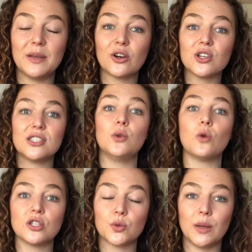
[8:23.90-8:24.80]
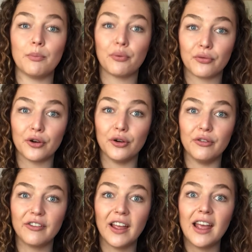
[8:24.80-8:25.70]
because you want to
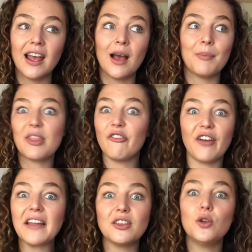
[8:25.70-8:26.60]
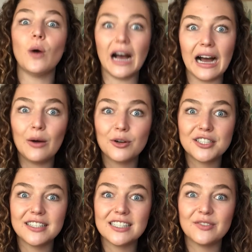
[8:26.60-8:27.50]
improve. But the fact that you are
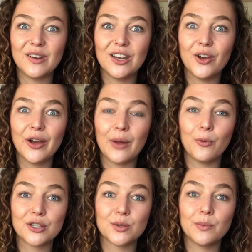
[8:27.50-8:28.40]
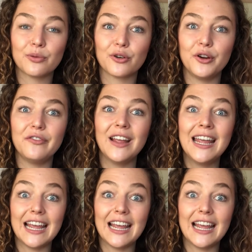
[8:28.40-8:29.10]
watching this video and want to improve